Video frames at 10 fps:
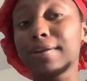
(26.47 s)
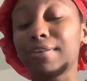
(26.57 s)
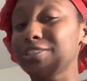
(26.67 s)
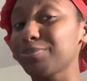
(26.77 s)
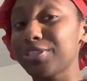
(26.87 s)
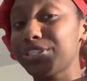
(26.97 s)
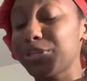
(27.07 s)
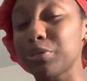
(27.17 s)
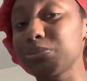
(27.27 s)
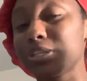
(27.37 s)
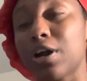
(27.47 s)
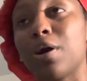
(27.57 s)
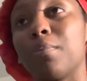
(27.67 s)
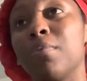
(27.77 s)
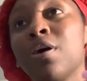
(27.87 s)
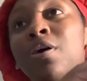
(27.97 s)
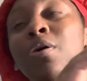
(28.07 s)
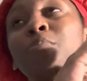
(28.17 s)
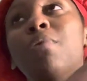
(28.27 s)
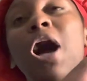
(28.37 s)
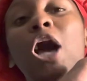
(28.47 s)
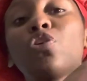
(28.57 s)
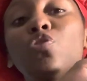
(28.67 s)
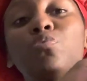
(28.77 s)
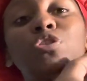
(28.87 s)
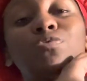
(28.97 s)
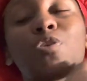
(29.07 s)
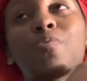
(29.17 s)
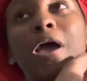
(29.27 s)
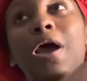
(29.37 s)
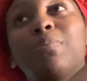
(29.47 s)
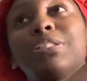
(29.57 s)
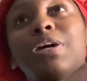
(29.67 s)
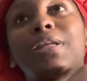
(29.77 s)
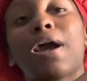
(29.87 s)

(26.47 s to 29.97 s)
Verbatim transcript: graduation heels come but I don't know what's wrong with Amazon.